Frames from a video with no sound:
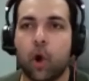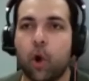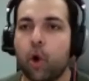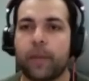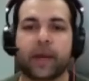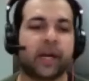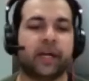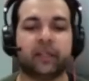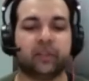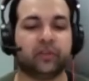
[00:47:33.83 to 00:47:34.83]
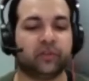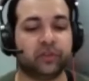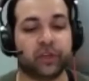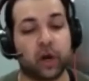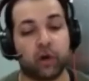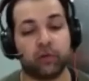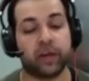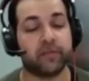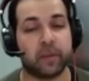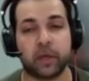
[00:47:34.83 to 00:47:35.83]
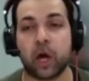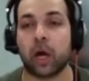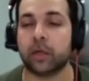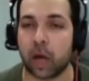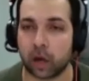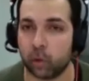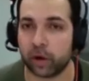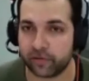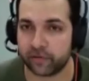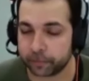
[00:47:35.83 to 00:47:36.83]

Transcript: or because they maybe gone dark or whatever.